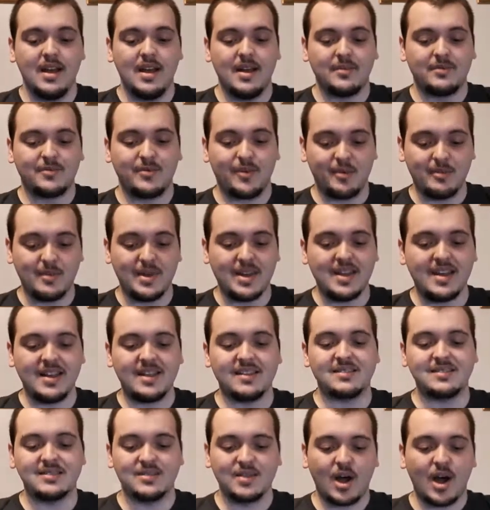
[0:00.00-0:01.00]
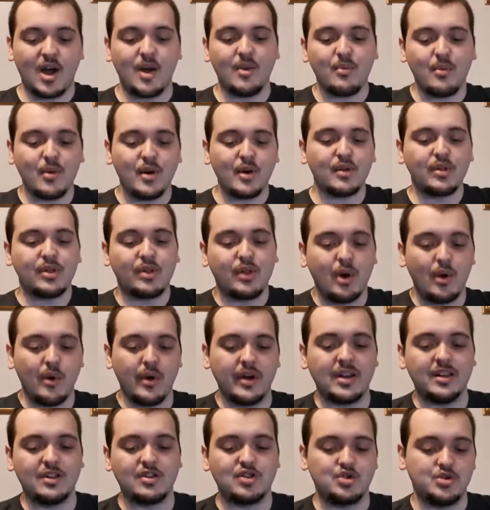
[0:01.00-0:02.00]
for me, it's not worth
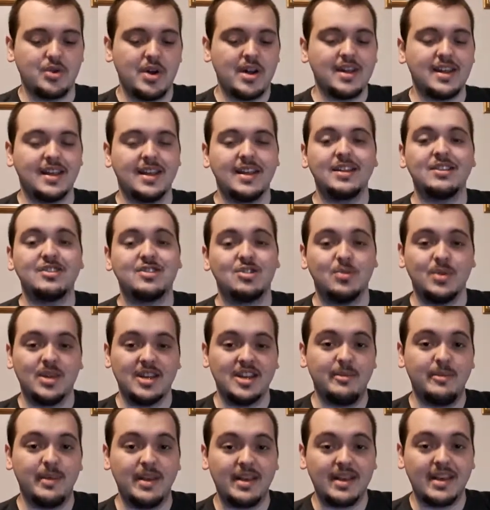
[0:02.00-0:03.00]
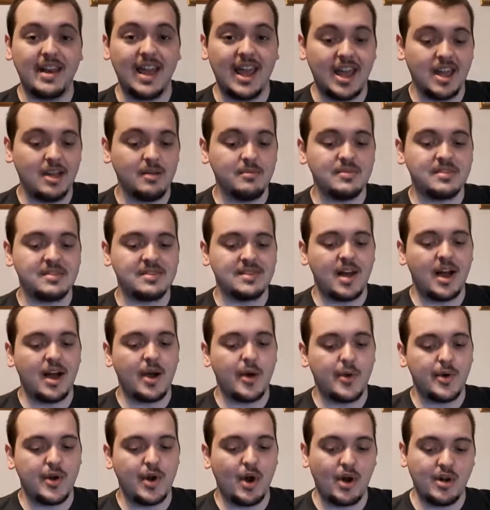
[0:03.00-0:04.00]
going and trading into EB Games. I
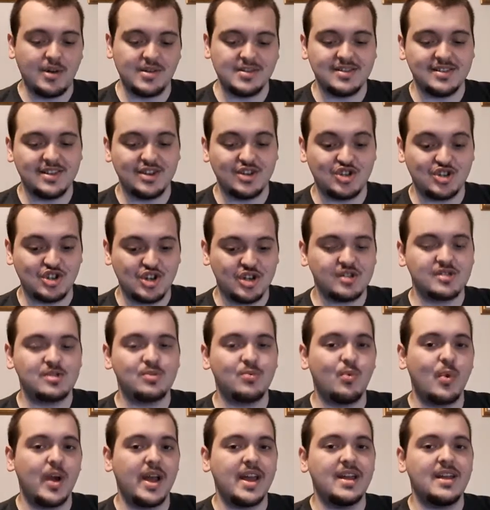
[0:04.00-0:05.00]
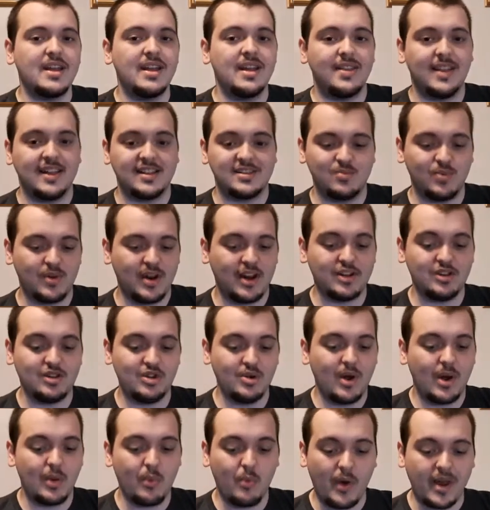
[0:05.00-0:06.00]
would honestly just wait, and that's what I
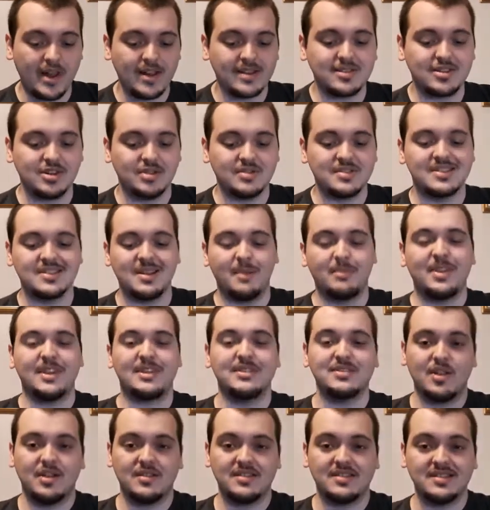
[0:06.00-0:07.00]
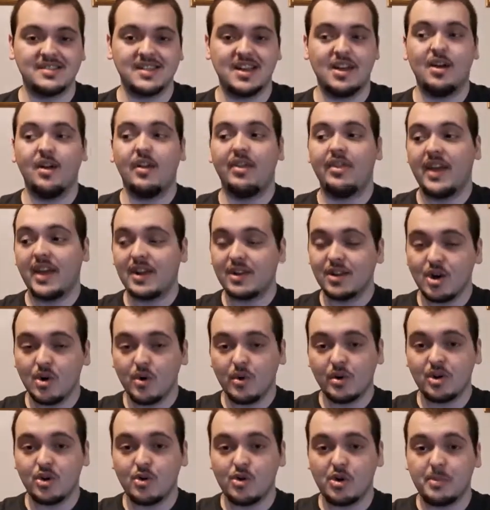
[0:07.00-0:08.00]
do. I wait until something's on sale and then go
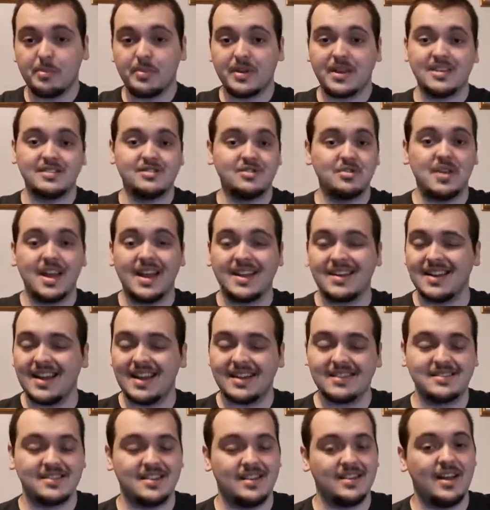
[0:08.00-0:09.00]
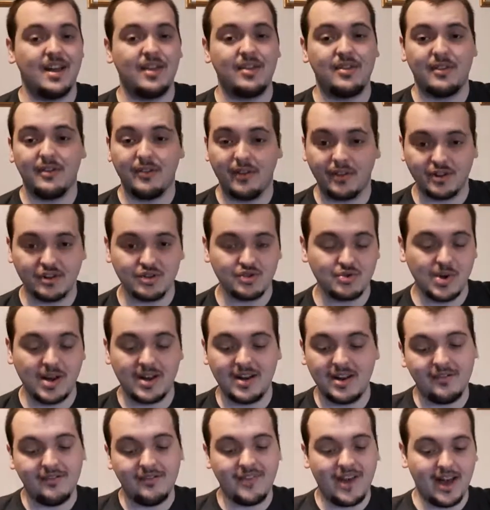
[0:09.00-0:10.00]
and do it, because you get next to nothing when you trade
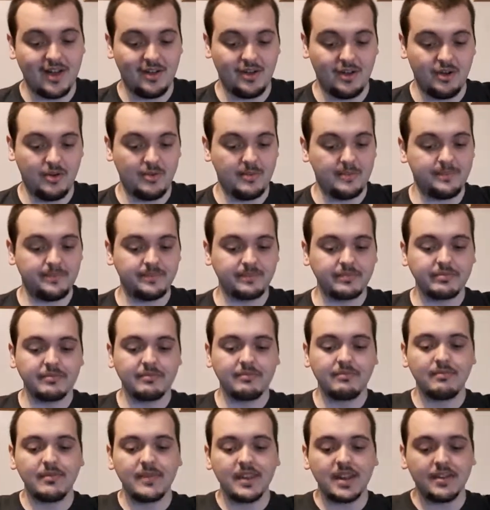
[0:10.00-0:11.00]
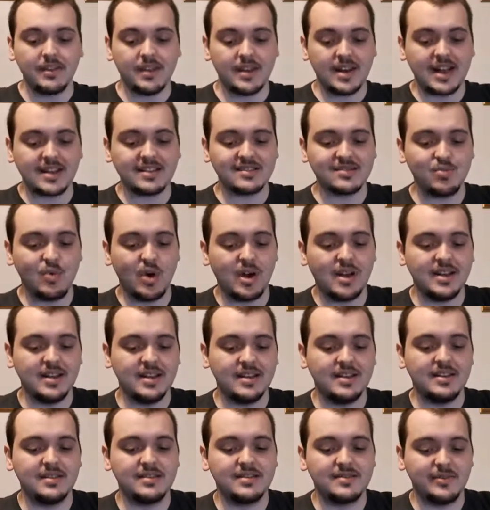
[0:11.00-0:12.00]
in value. The next one
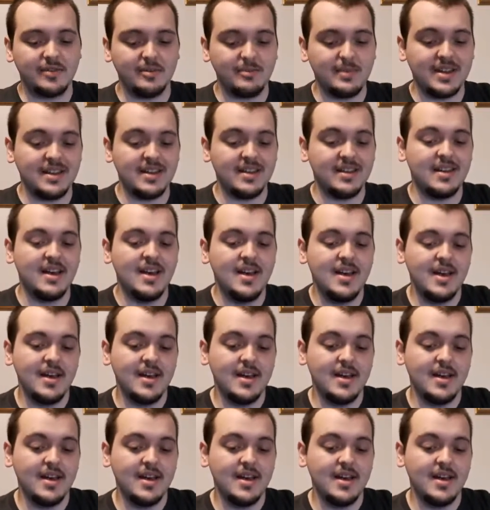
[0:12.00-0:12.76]
is, for me,